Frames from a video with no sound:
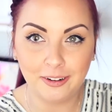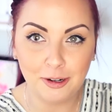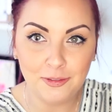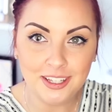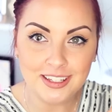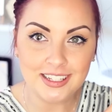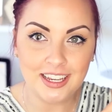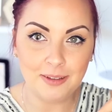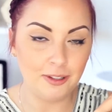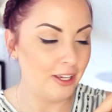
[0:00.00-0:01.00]
I don't know if you can
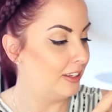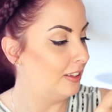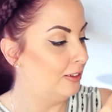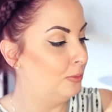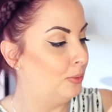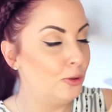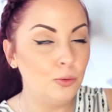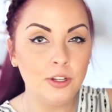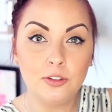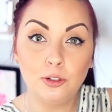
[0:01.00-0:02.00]
see, but like the little blue
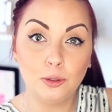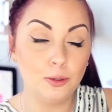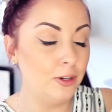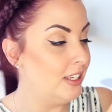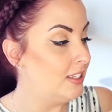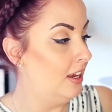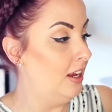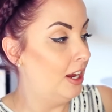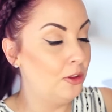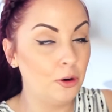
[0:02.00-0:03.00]
ones are Dory's
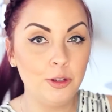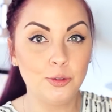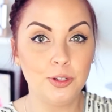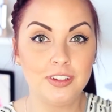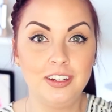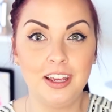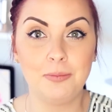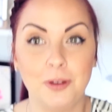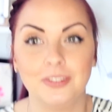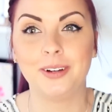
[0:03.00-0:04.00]
and the orange ones are
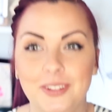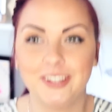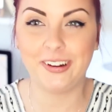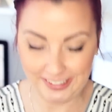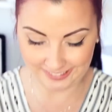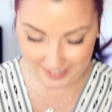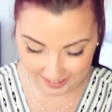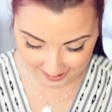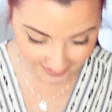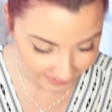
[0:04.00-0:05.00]
Nemo's. I'm so
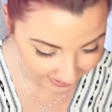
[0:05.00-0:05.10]
excited.